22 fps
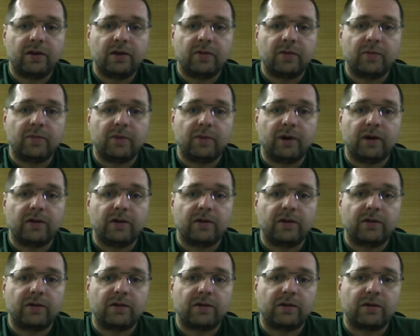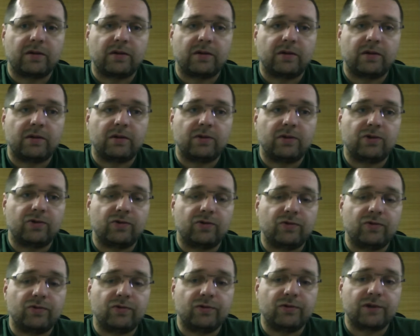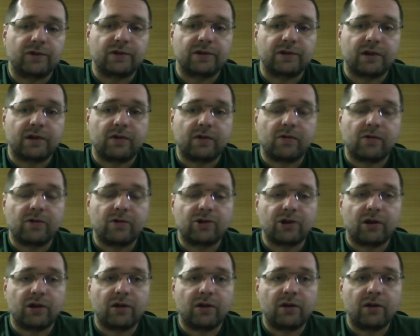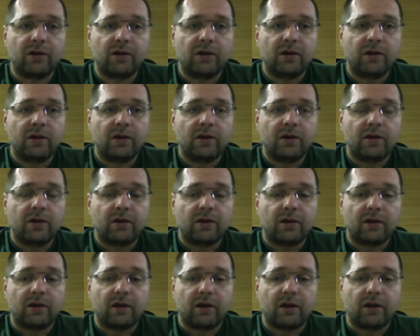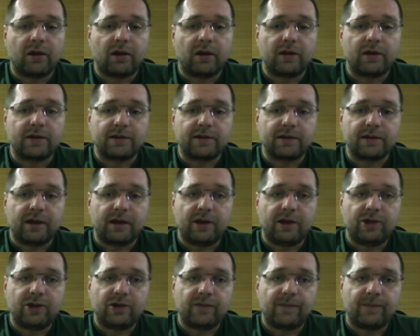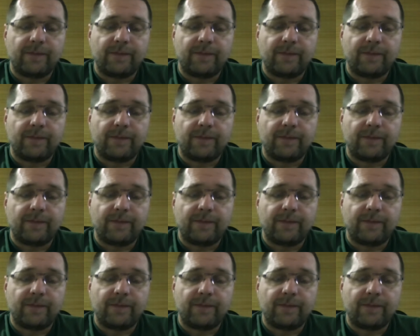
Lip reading: but you should use security shell SSH.